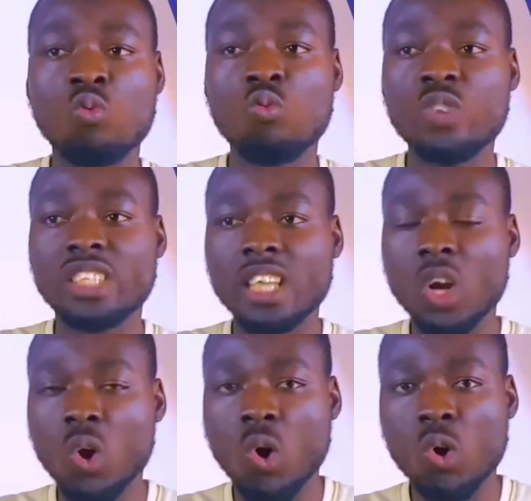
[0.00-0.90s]
with
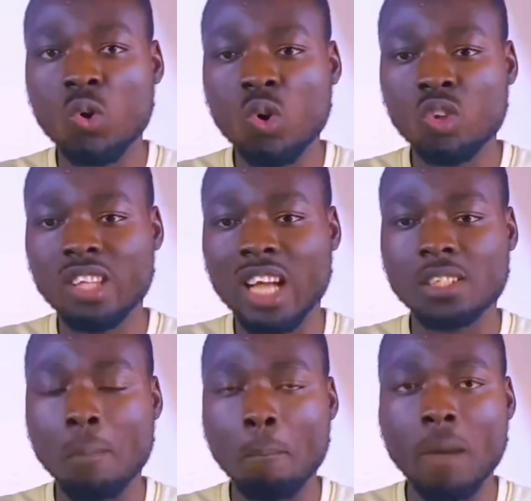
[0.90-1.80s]
a color
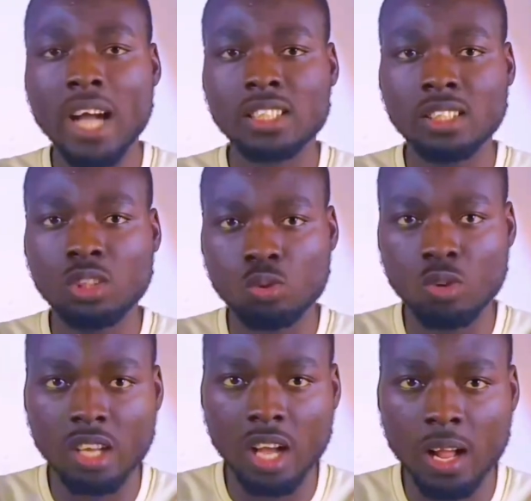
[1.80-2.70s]
that match each
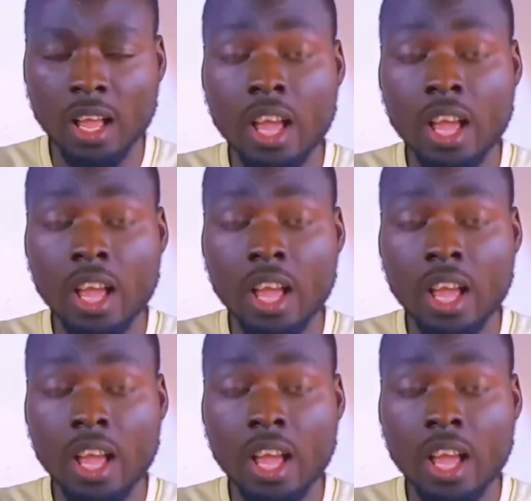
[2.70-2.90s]
other.